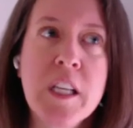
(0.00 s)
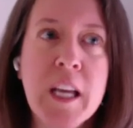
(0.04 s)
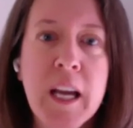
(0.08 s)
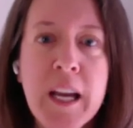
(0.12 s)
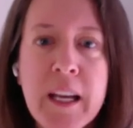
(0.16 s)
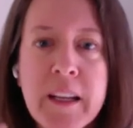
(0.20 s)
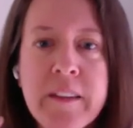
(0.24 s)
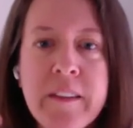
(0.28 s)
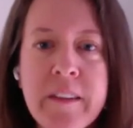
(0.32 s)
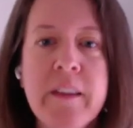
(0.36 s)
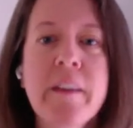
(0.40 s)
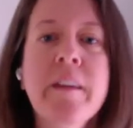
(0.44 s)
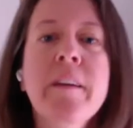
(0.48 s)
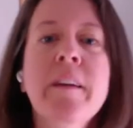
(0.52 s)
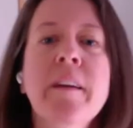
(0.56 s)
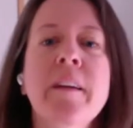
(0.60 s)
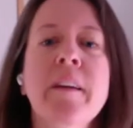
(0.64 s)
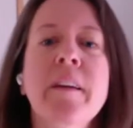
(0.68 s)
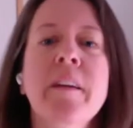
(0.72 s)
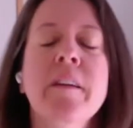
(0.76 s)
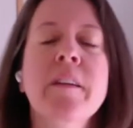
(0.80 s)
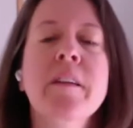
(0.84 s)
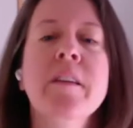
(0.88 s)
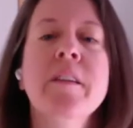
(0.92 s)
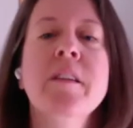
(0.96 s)
the idea
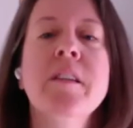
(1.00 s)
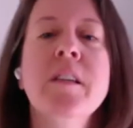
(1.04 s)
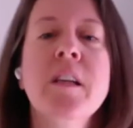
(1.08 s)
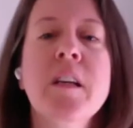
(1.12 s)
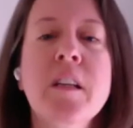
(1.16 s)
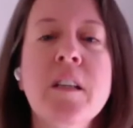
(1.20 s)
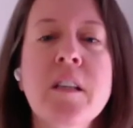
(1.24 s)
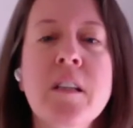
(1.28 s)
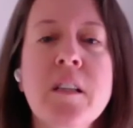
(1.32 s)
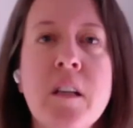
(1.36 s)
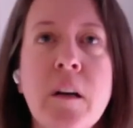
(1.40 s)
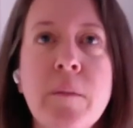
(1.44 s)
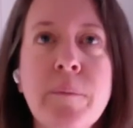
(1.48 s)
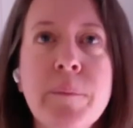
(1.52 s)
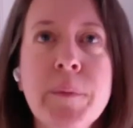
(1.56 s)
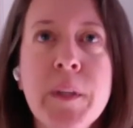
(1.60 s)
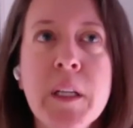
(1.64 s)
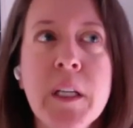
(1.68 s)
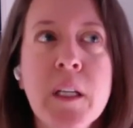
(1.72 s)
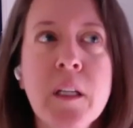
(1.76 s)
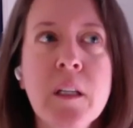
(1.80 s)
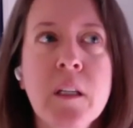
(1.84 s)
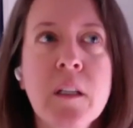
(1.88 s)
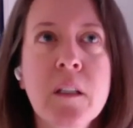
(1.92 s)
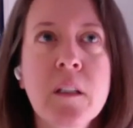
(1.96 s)
is it's
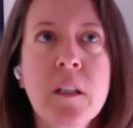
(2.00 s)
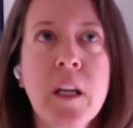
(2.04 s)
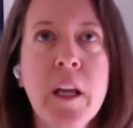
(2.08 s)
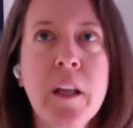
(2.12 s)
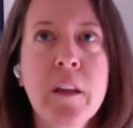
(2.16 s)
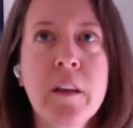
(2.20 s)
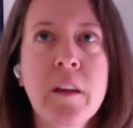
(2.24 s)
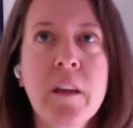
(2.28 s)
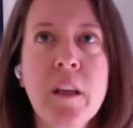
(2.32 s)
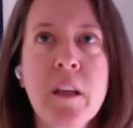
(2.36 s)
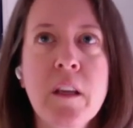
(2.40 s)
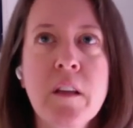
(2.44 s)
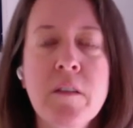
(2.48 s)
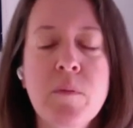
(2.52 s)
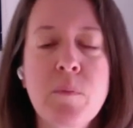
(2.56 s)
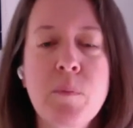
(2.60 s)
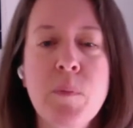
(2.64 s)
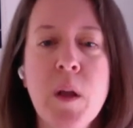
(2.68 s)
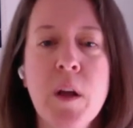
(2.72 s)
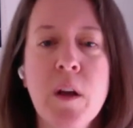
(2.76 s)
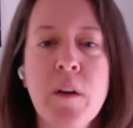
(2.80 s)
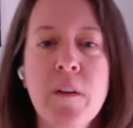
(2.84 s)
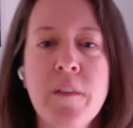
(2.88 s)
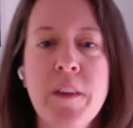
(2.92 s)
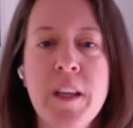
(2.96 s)
something that is
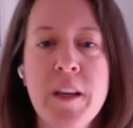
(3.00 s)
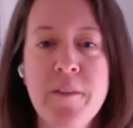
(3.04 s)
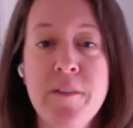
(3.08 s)
the,